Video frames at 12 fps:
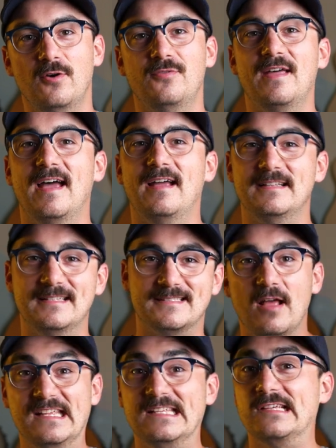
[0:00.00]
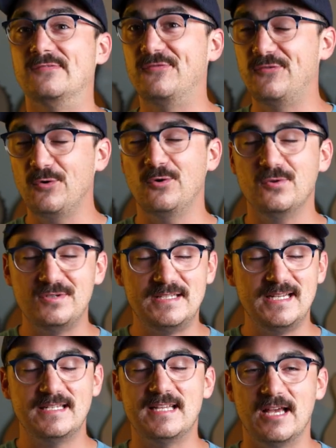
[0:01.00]
That is a full
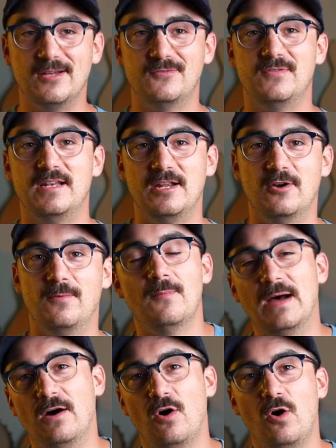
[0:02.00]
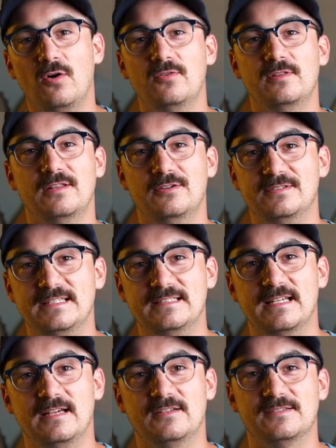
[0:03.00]
detailed video about all the little
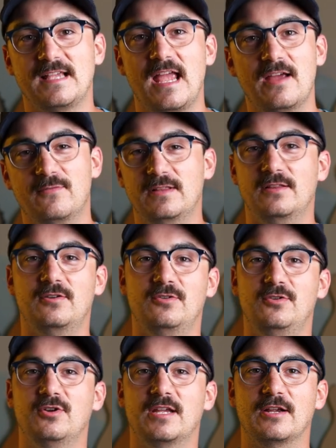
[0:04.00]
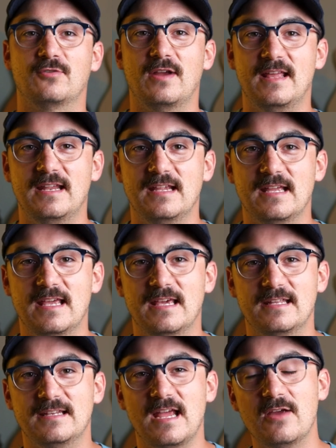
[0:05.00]
details, every little nook and cranny,
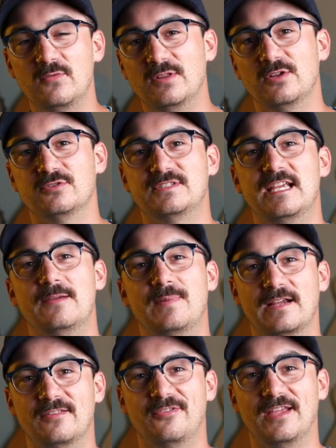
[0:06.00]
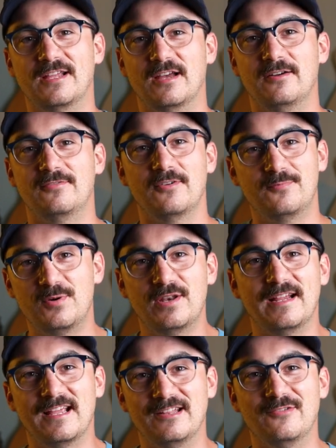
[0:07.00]
and every little tip I could think of of
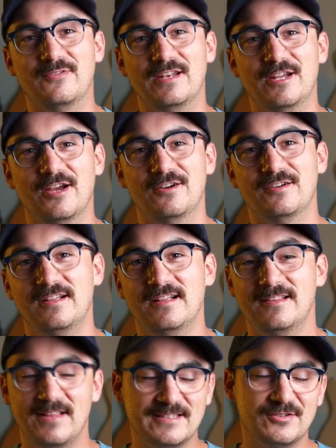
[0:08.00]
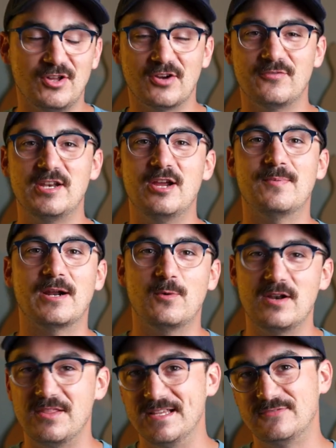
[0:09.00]
putting in the video. That's a long video, but I
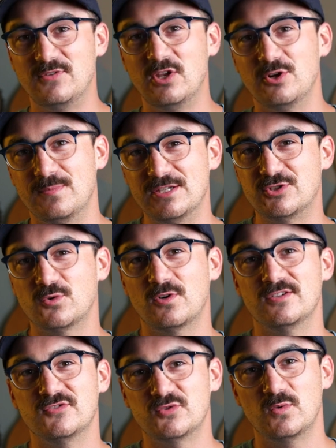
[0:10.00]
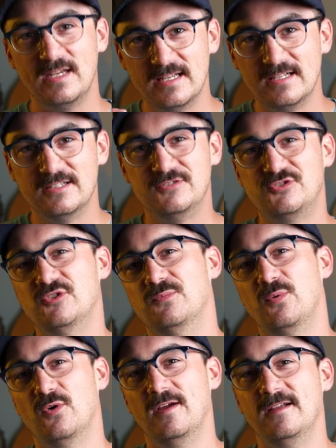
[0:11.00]
wanted this video to be short, sweet, to the
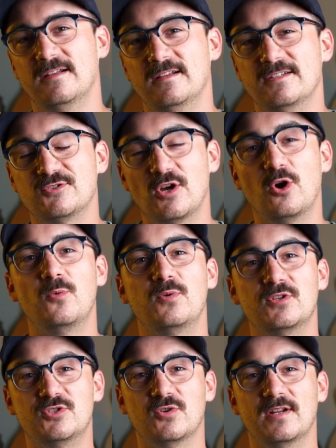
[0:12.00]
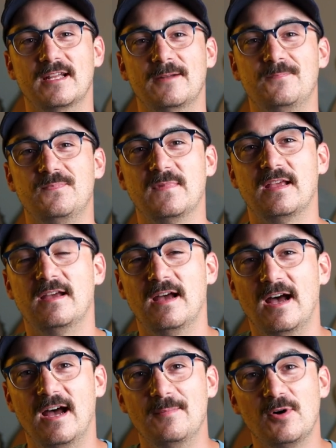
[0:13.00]
point. So I hope you enjoyed it.
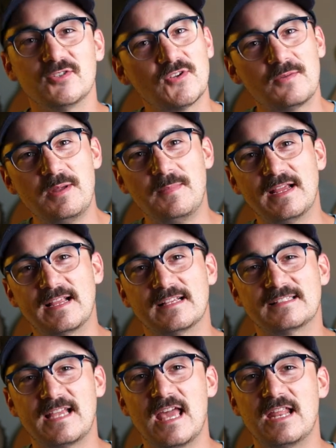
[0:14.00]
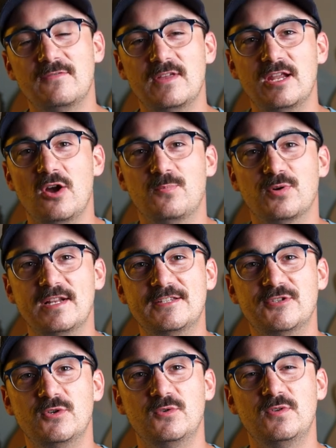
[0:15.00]
I'm also gonna be making a scanning video pretty
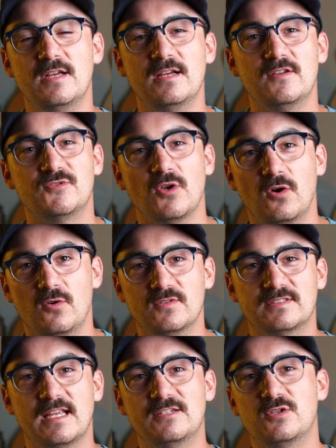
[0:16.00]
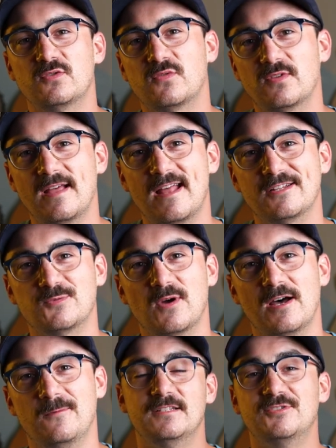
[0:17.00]
soon, so stay tuned for that as
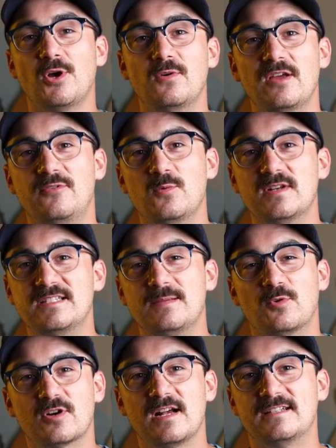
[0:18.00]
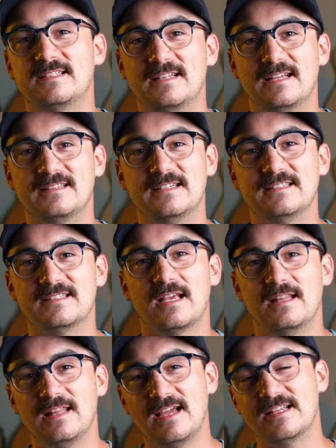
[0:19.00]
well. So if you wanna see more content like this,
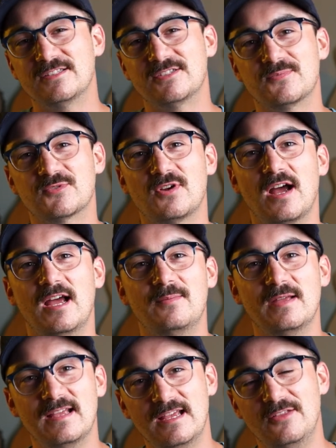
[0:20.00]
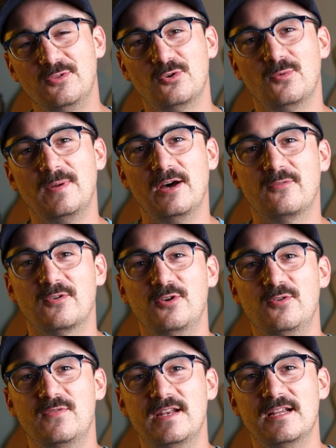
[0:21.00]
like and subscribe, hit the little bell for
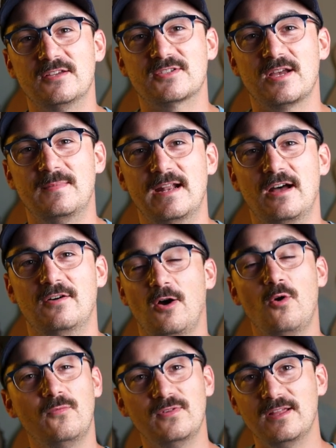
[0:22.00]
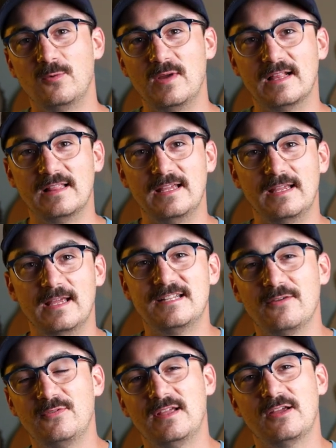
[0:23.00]
new videos coming out, hopefully weekly.
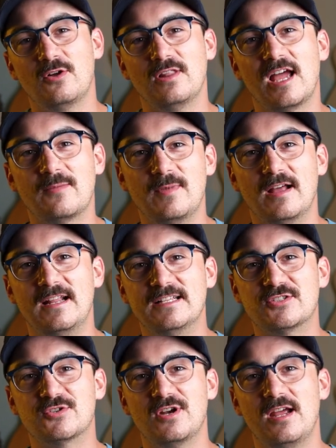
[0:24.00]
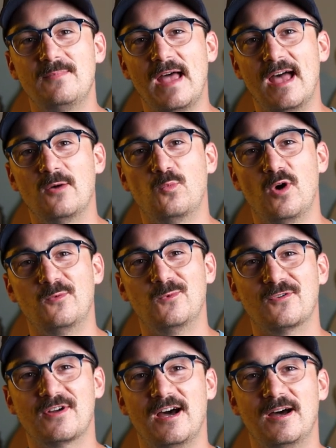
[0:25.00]
Definitely go like me on Instagram at one will
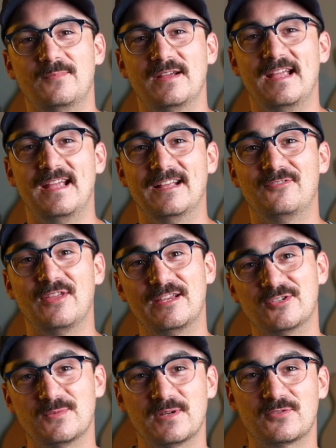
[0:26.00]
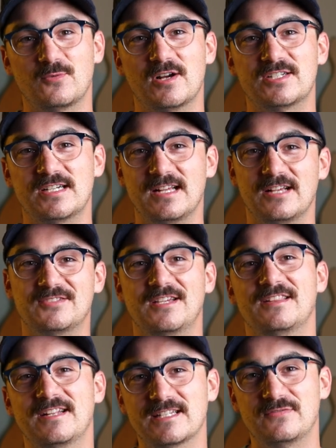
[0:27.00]
cobb. And thank you so much for watching. I'll see you in
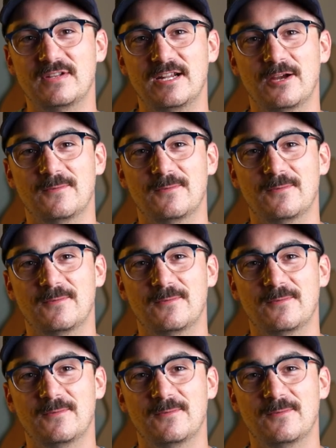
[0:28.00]
the next video.